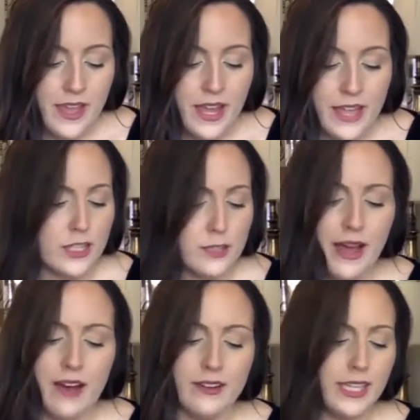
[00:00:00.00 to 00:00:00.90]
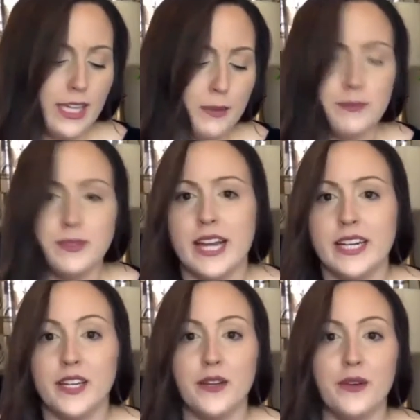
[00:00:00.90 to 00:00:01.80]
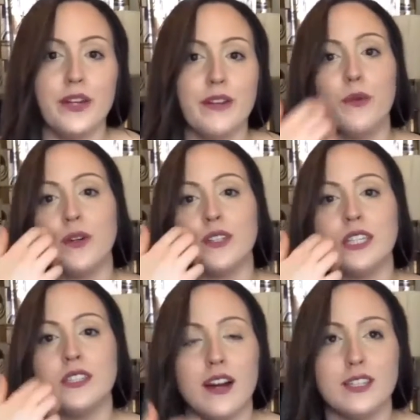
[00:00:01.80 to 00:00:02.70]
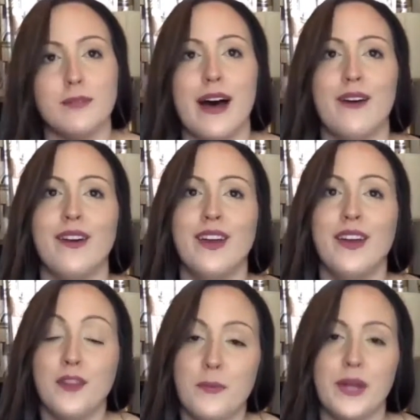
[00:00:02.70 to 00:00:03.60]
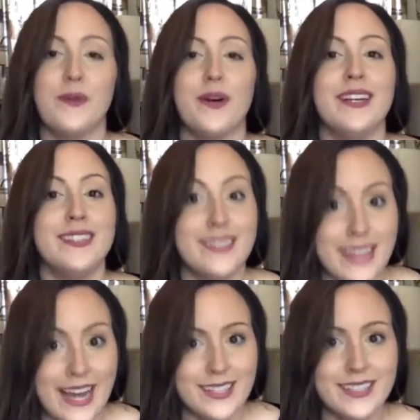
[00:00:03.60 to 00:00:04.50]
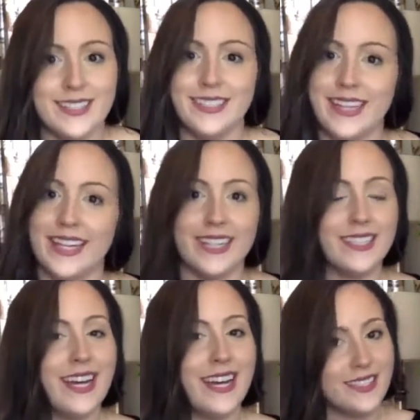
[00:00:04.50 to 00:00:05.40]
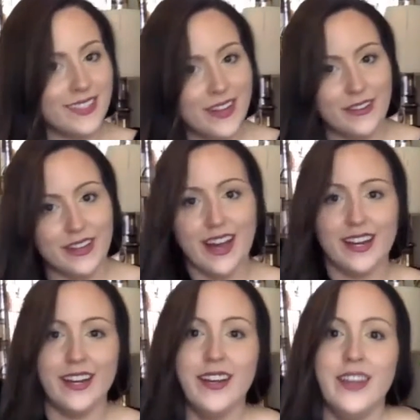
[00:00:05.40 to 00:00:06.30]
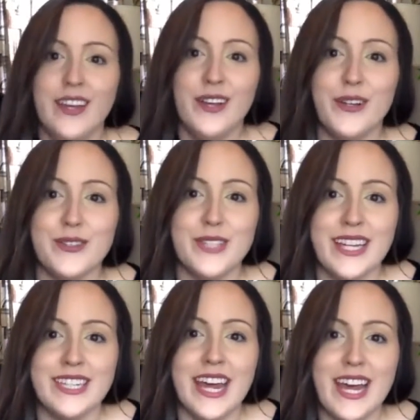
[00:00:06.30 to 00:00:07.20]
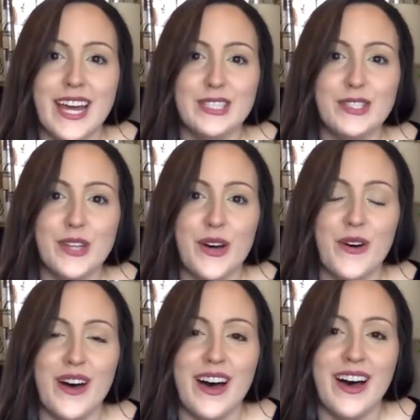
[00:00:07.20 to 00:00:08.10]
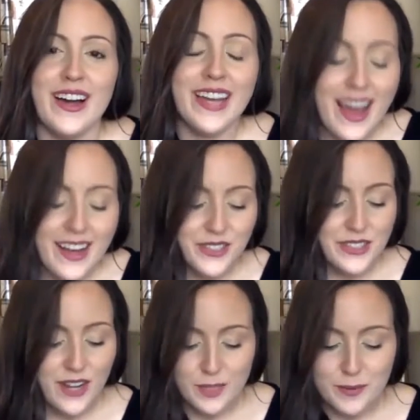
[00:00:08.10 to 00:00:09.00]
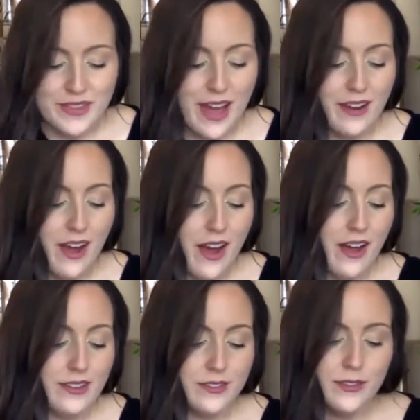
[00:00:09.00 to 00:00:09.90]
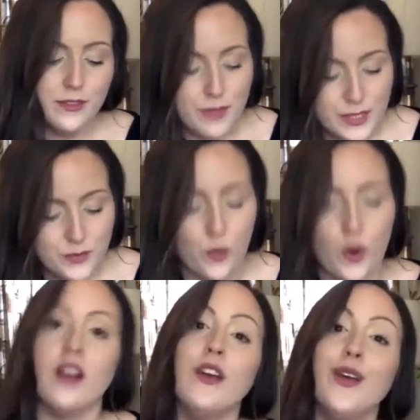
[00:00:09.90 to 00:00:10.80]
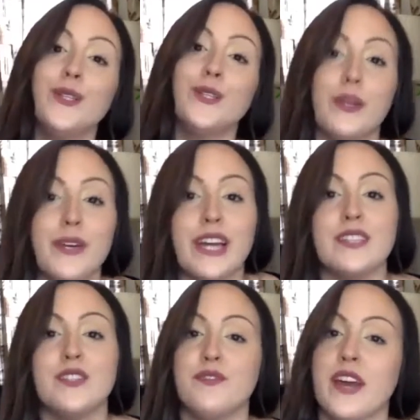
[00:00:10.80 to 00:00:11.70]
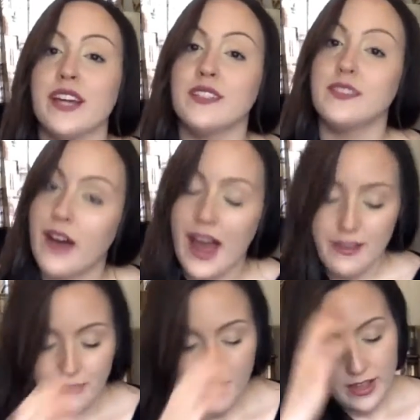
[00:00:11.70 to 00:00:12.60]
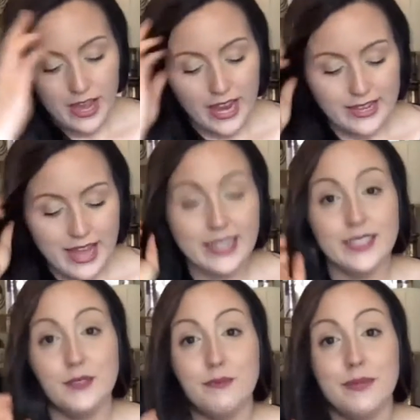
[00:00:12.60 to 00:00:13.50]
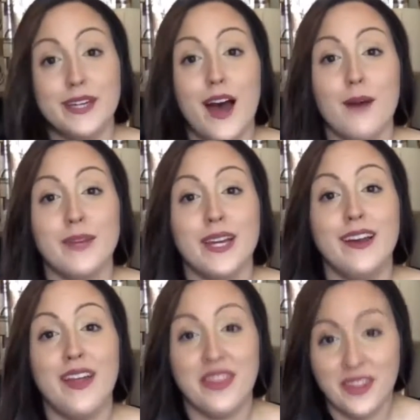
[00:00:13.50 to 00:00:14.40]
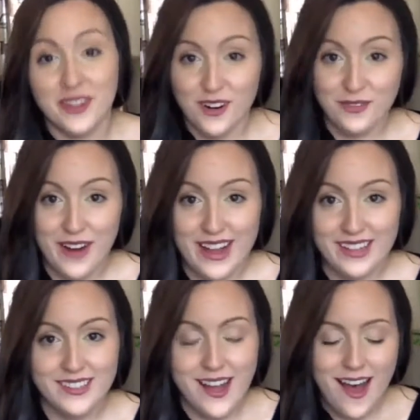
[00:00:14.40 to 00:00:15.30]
It talked about how to keep him dating you. And of course it talked about the big one, sex, because dating and sex, that kind of goes hand in hand. So so they talked about that in phase 4. So then we get to phase 5, and that is becoming the girlfriend.